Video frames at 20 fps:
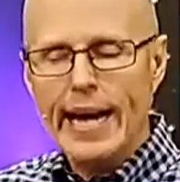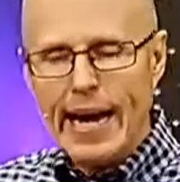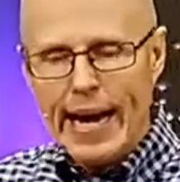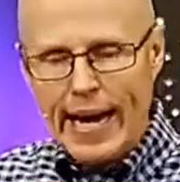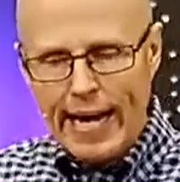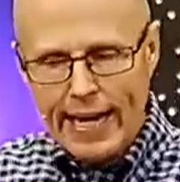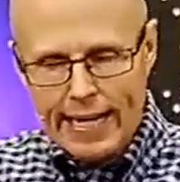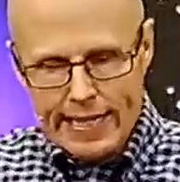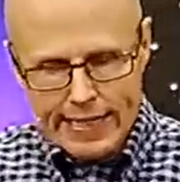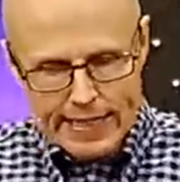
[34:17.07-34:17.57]

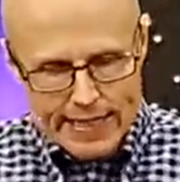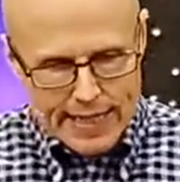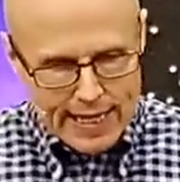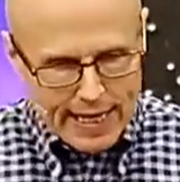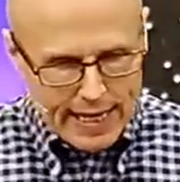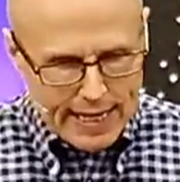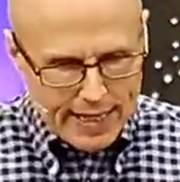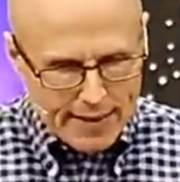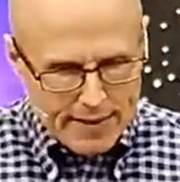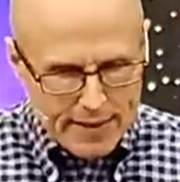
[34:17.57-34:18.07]
and
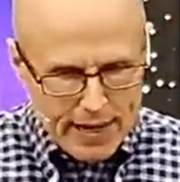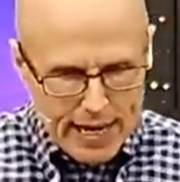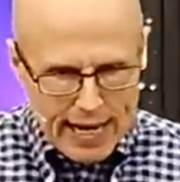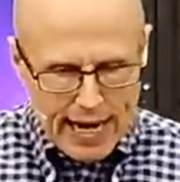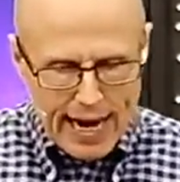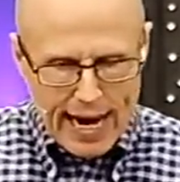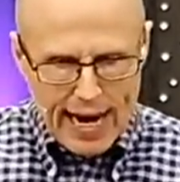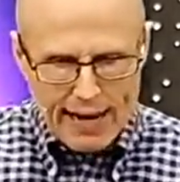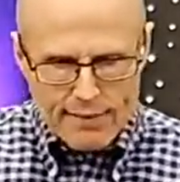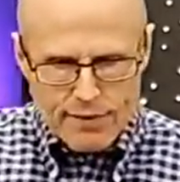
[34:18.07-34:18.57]
uh,
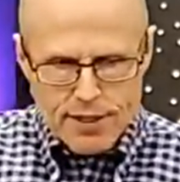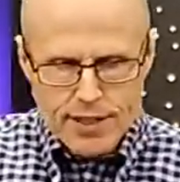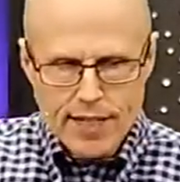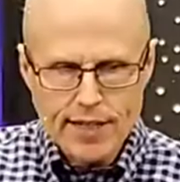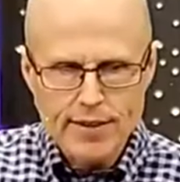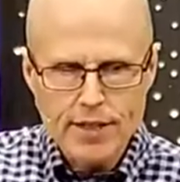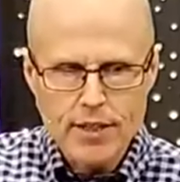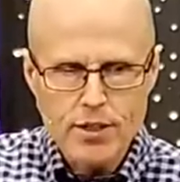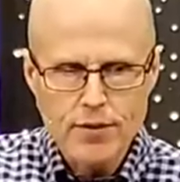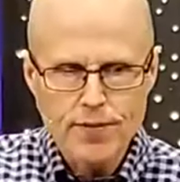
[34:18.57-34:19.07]
i've
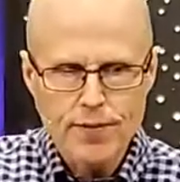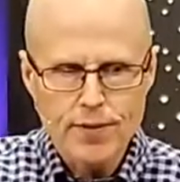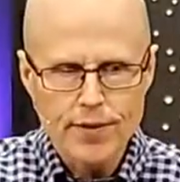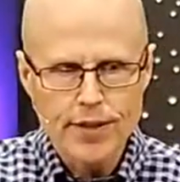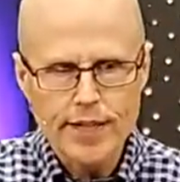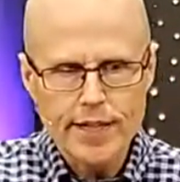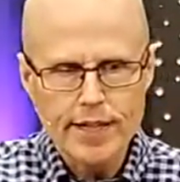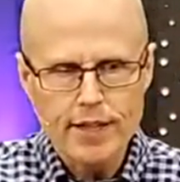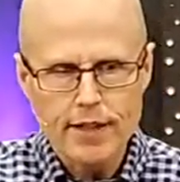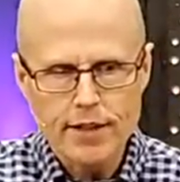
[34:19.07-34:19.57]
said this for
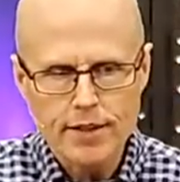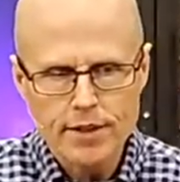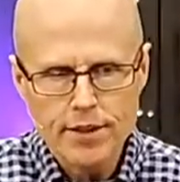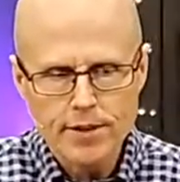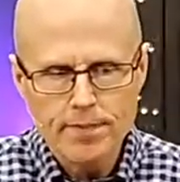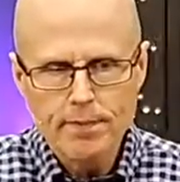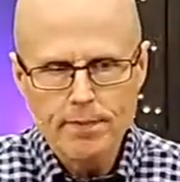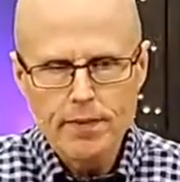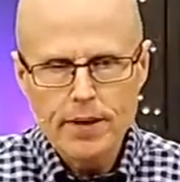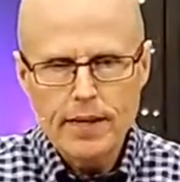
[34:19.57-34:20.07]
years